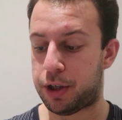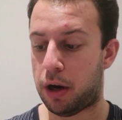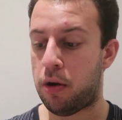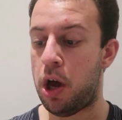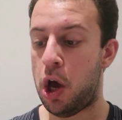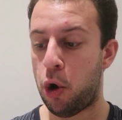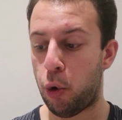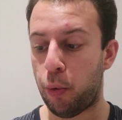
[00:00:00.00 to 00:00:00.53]
So
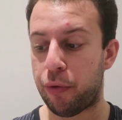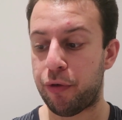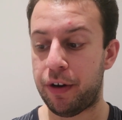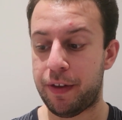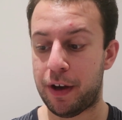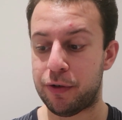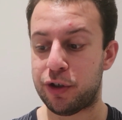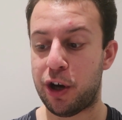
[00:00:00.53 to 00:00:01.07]
all 3
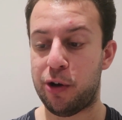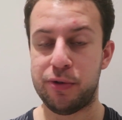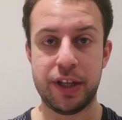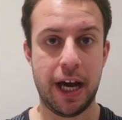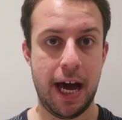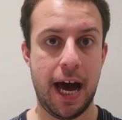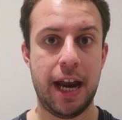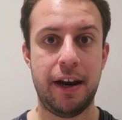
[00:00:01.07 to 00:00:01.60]
of those girls
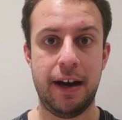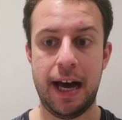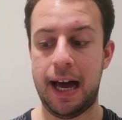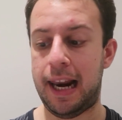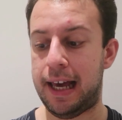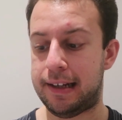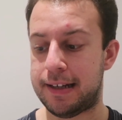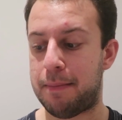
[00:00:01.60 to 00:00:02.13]
there, Hannah,
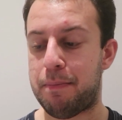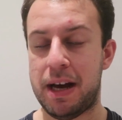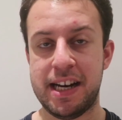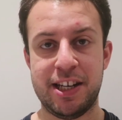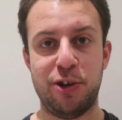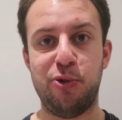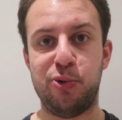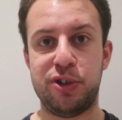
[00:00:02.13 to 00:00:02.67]
Alex and
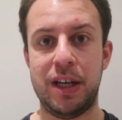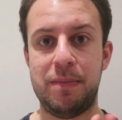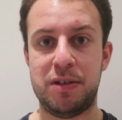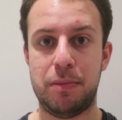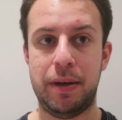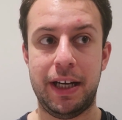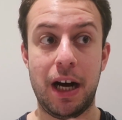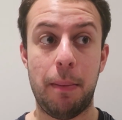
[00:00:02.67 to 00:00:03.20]
Maddie, all seem
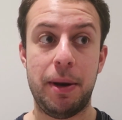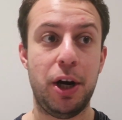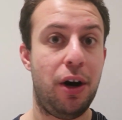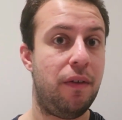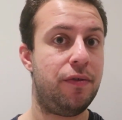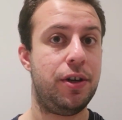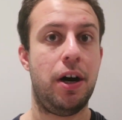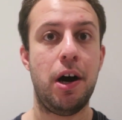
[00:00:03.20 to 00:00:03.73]
to be coming
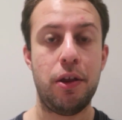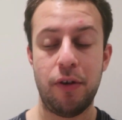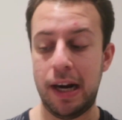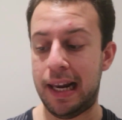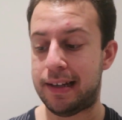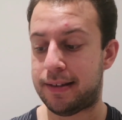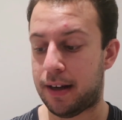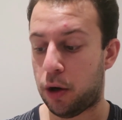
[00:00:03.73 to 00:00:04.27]
after either
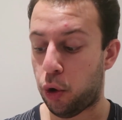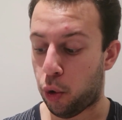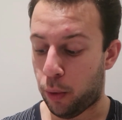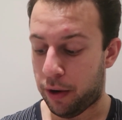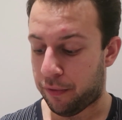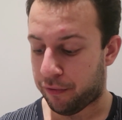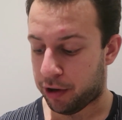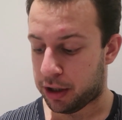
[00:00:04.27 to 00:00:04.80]
Alyssa or
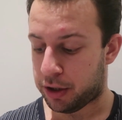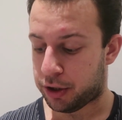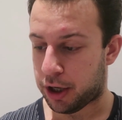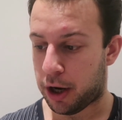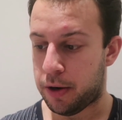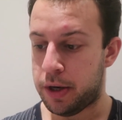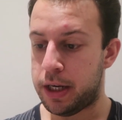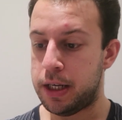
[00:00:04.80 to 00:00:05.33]
Wilfred,
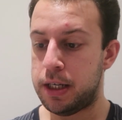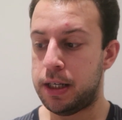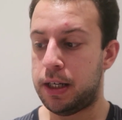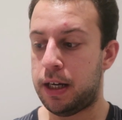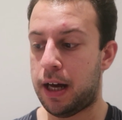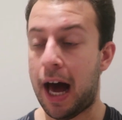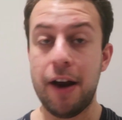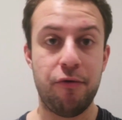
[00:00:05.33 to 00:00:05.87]
so,
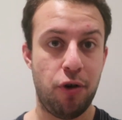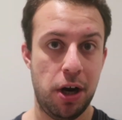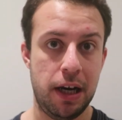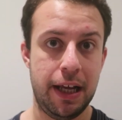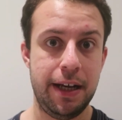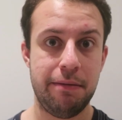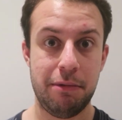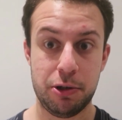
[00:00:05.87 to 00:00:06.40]
and
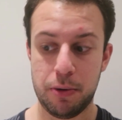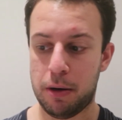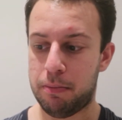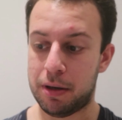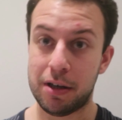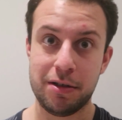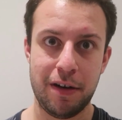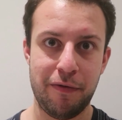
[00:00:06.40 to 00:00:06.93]
rightly as well,
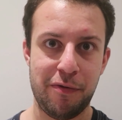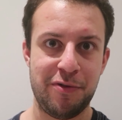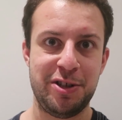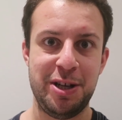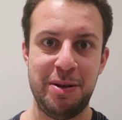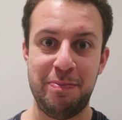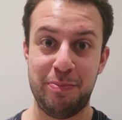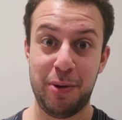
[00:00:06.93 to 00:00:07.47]
because they're
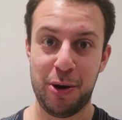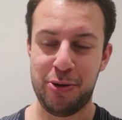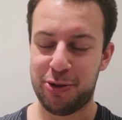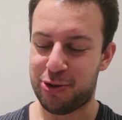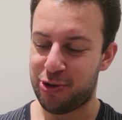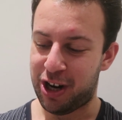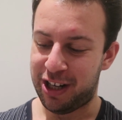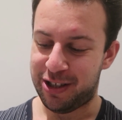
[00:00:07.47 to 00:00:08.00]
obviously both the
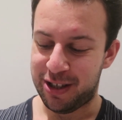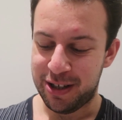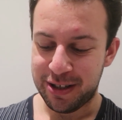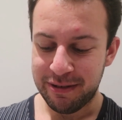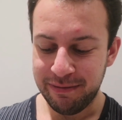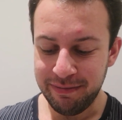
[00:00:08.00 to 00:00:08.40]
traitors.